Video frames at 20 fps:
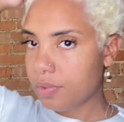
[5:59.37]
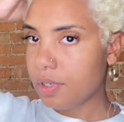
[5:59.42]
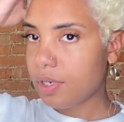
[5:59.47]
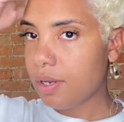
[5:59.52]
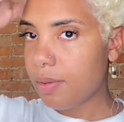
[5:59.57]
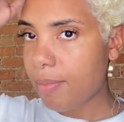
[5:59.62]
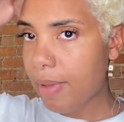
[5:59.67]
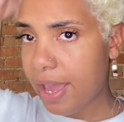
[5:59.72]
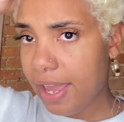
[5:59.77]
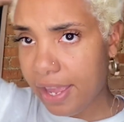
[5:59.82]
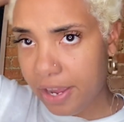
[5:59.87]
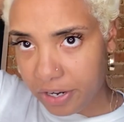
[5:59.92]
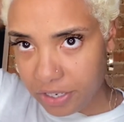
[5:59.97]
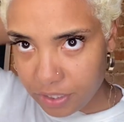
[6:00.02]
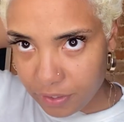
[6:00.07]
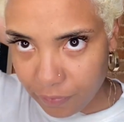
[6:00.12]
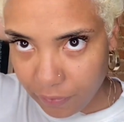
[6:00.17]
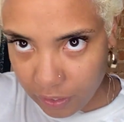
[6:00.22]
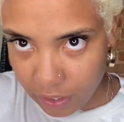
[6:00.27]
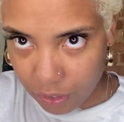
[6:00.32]
My hair is
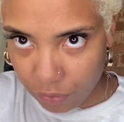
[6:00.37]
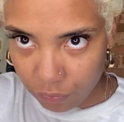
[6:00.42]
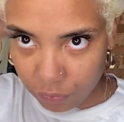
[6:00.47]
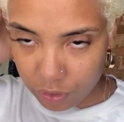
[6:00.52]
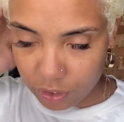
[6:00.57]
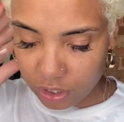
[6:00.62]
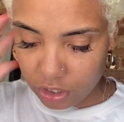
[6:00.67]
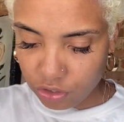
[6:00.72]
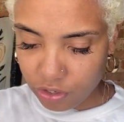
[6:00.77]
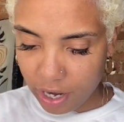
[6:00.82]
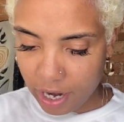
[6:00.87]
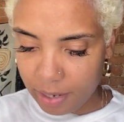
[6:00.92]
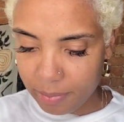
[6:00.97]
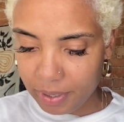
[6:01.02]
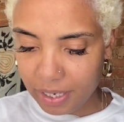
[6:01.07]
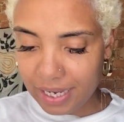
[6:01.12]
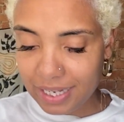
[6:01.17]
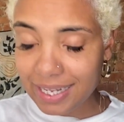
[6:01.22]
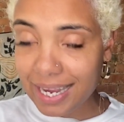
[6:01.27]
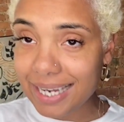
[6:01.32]
feeling really dry
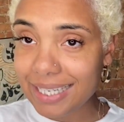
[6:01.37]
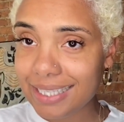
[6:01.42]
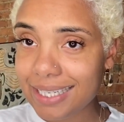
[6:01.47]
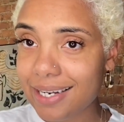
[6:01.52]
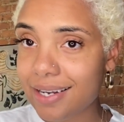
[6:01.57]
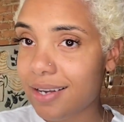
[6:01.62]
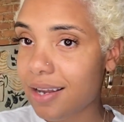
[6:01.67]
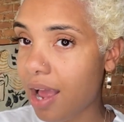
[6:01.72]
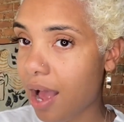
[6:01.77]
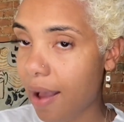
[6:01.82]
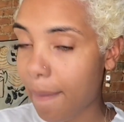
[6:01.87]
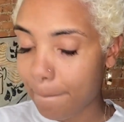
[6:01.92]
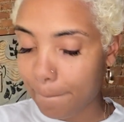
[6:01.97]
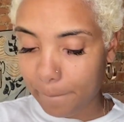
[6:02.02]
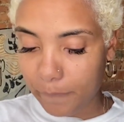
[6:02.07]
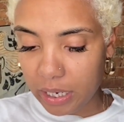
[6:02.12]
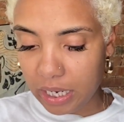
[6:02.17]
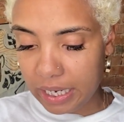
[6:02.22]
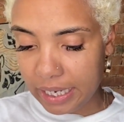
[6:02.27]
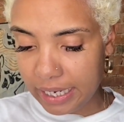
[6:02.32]
because I did not
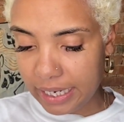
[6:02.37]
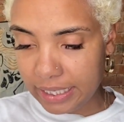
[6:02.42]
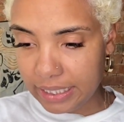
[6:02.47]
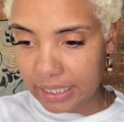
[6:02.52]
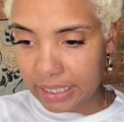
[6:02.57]
put